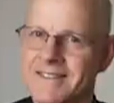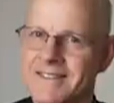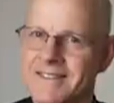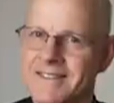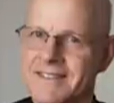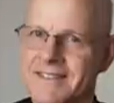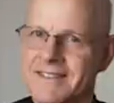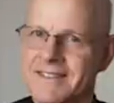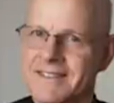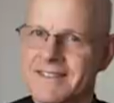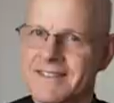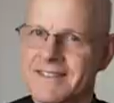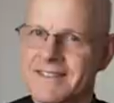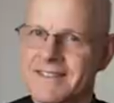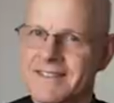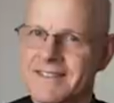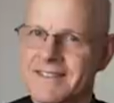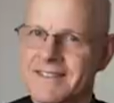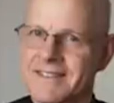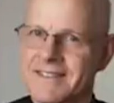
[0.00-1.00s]

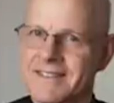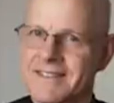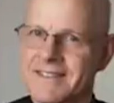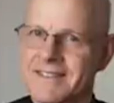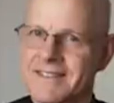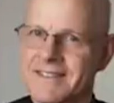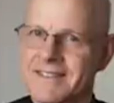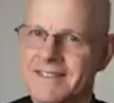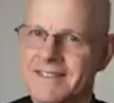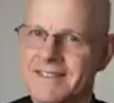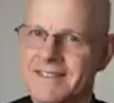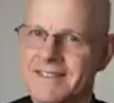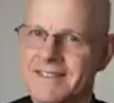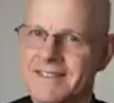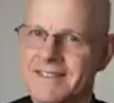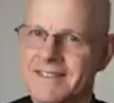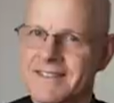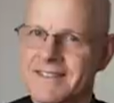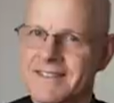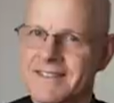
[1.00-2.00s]

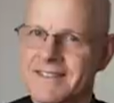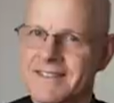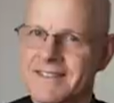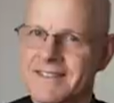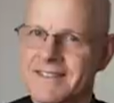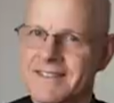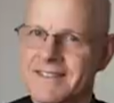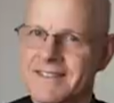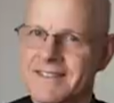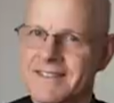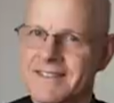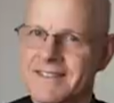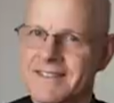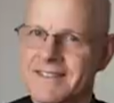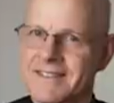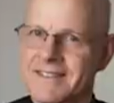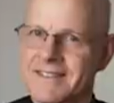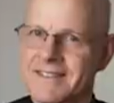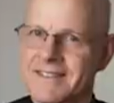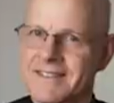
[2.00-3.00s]

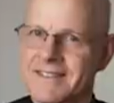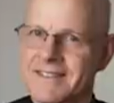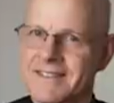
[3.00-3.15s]
(no one is talking)